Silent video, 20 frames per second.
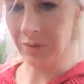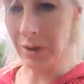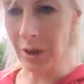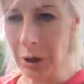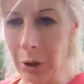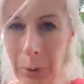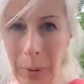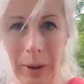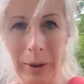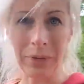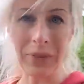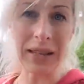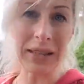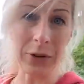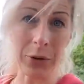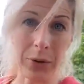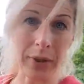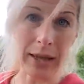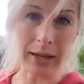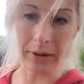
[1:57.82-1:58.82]
Oh well, they
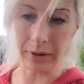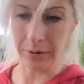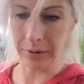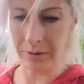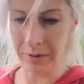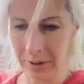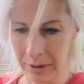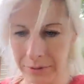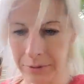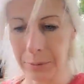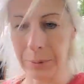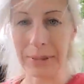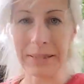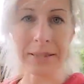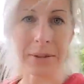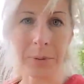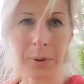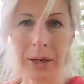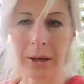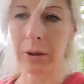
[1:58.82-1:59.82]
do that every once
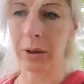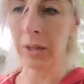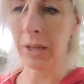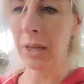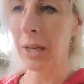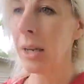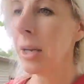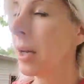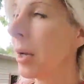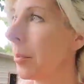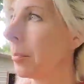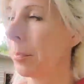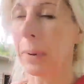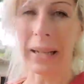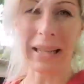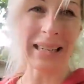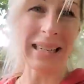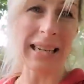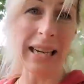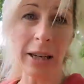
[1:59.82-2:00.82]
in a while. But
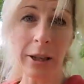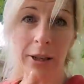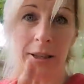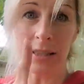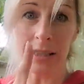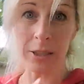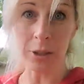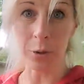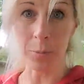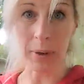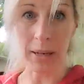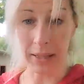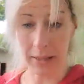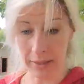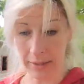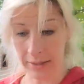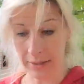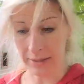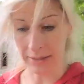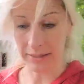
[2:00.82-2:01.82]
I can guarantee you by
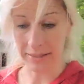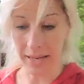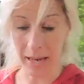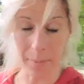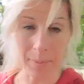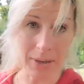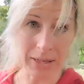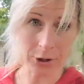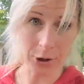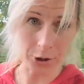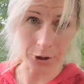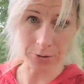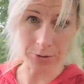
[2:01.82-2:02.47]
the time I turn